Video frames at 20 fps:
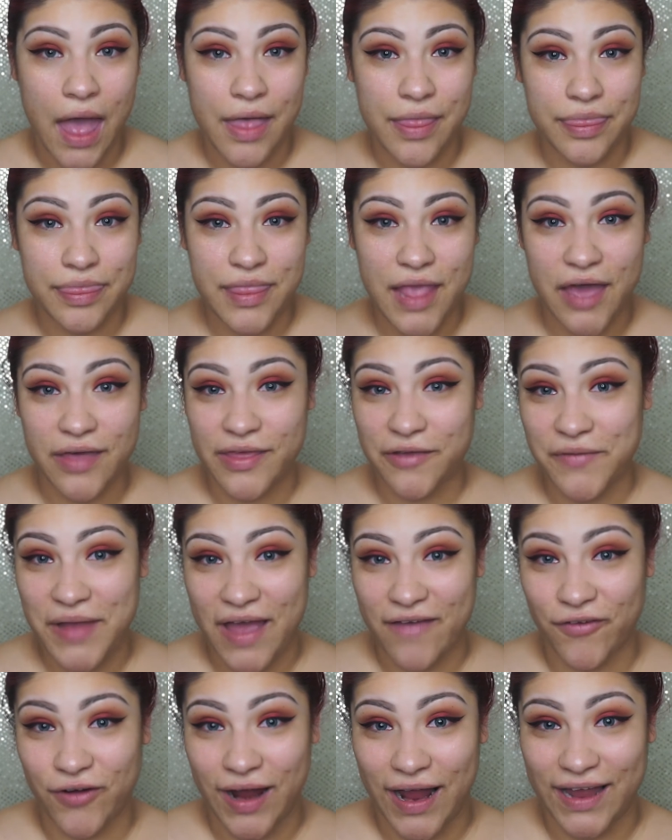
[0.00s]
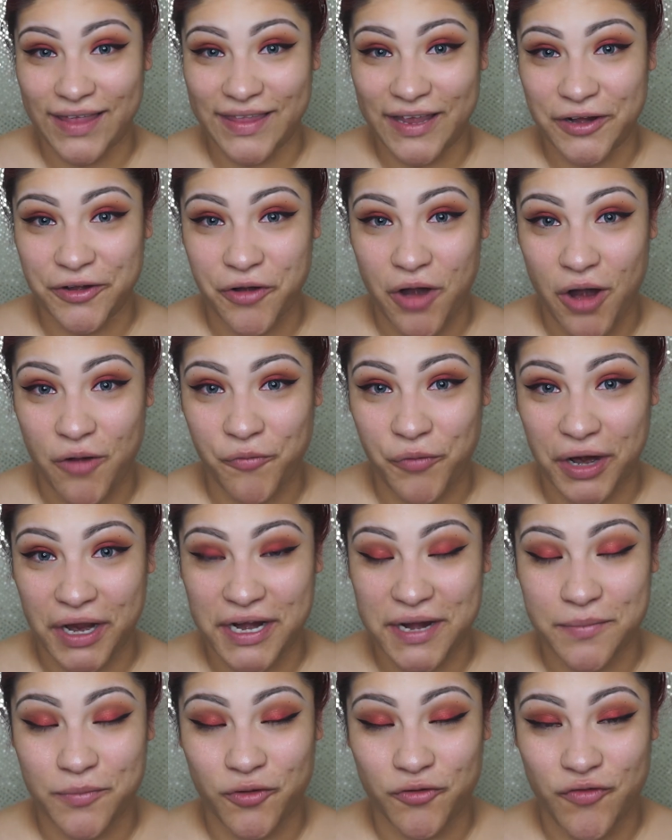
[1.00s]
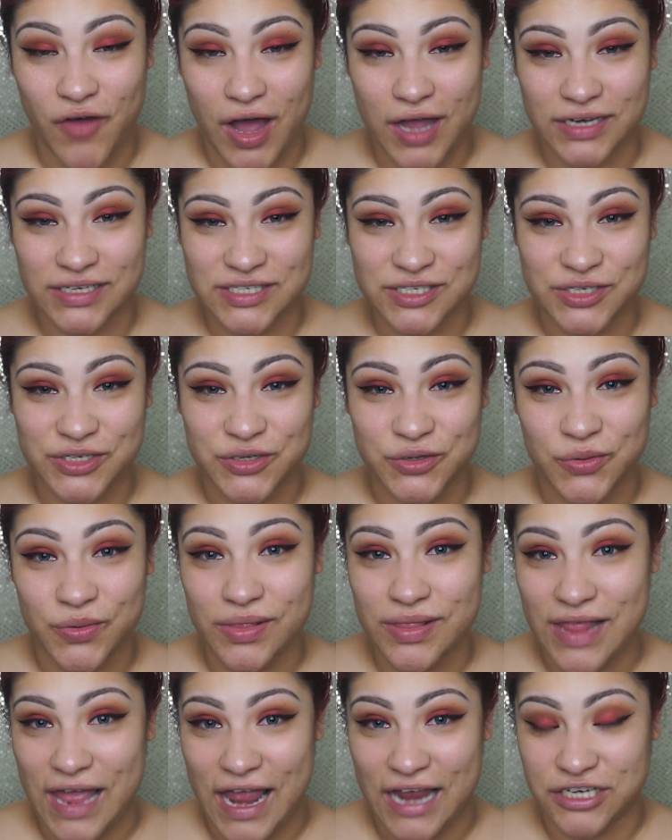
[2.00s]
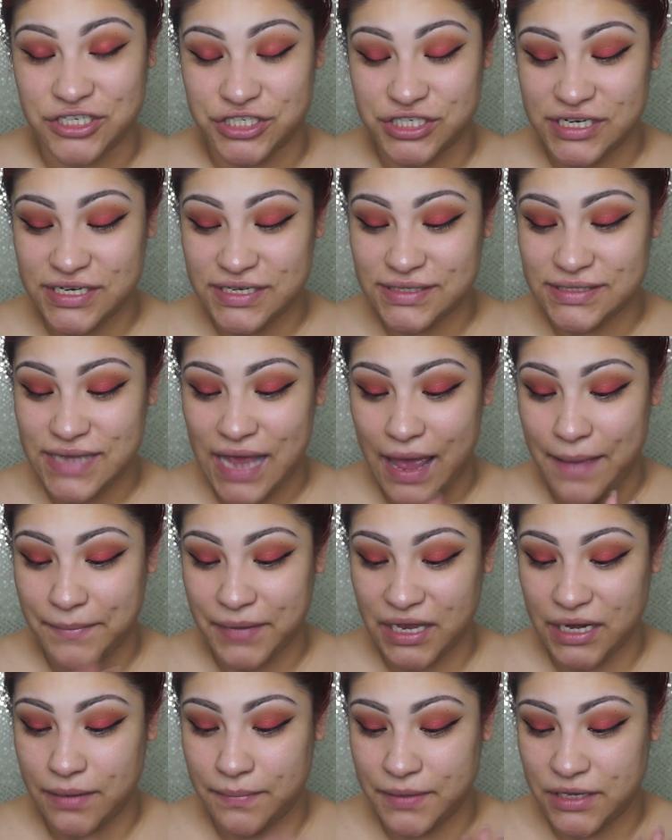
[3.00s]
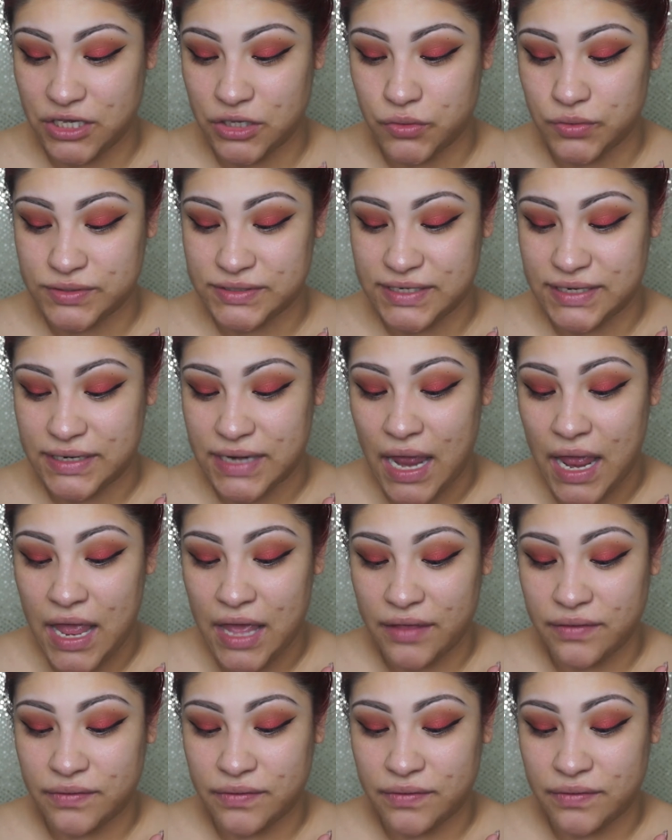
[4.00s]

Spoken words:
Now that we have our eyeliner on, we're gonna move on to lashes. I'm gonna be using